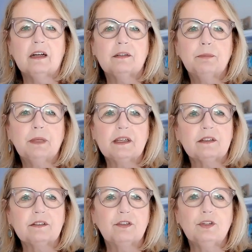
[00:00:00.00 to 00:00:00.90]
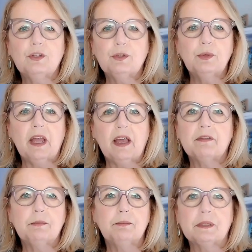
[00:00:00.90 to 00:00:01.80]
because you
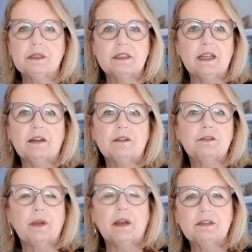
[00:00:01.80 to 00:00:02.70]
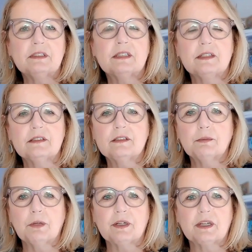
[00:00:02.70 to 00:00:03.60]
haven't built it out. You haven't sent it to
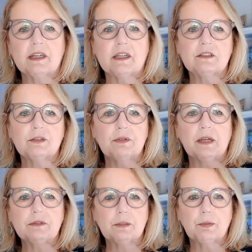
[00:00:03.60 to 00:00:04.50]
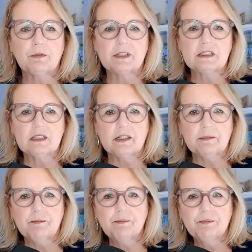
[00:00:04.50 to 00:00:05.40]
market yet. So now is a perfect time.
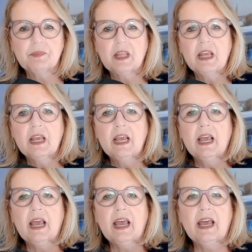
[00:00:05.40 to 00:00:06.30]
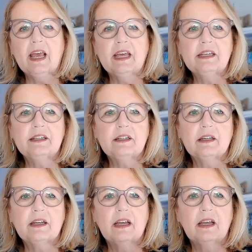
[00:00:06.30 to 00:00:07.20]
And
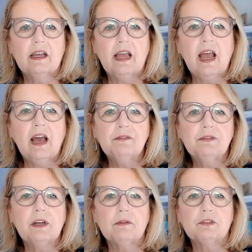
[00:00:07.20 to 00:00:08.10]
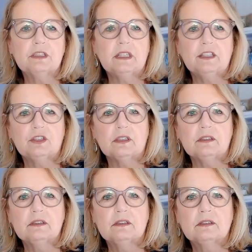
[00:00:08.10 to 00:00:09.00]
have
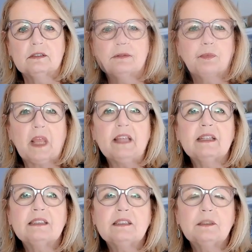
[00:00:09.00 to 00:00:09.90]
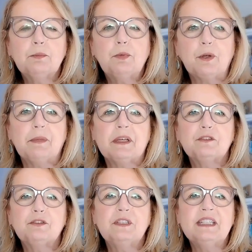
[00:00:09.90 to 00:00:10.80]
conversations. And this is important because you
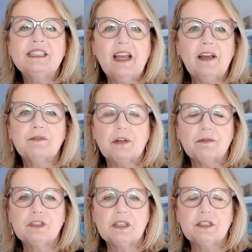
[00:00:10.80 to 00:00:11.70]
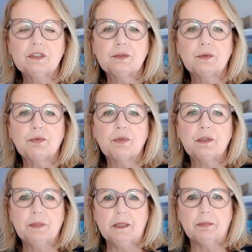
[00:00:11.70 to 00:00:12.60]
need to have conversations with real
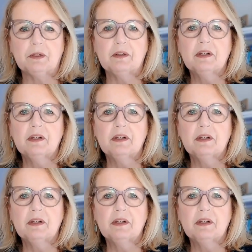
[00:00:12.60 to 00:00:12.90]
people.